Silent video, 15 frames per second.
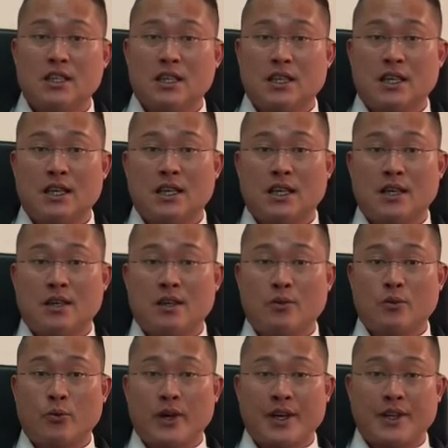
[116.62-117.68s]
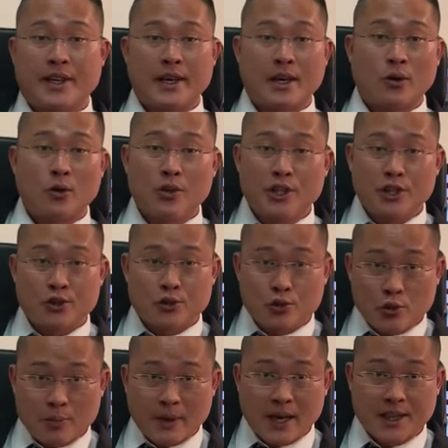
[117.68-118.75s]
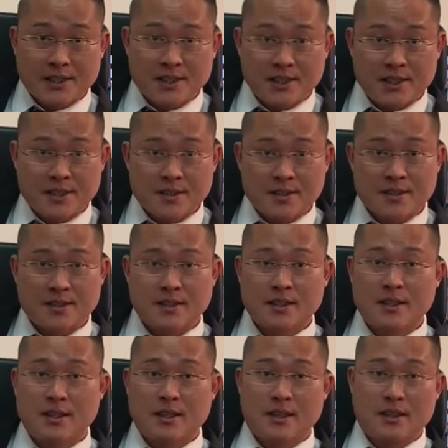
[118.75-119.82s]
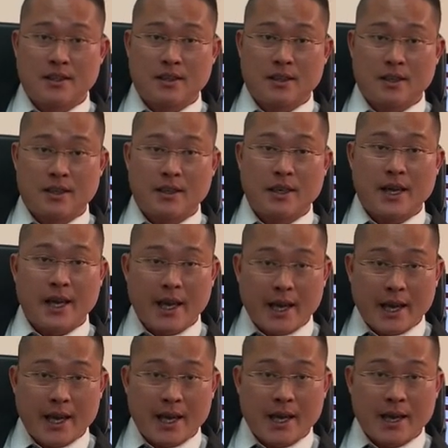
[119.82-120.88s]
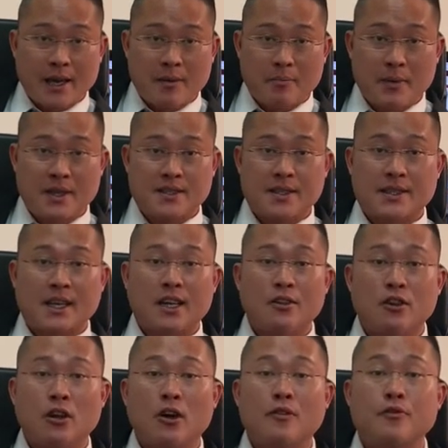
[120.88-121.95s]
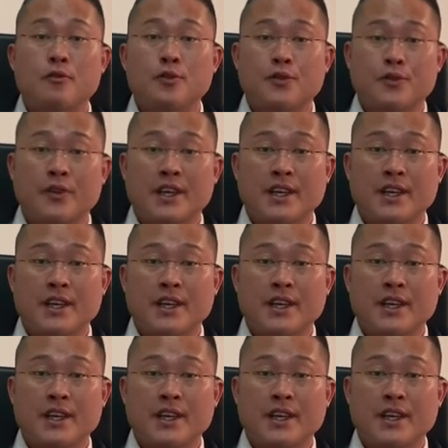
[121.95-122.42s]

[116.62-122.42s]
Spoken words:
Where there are only two parties, A makes an unlawful threat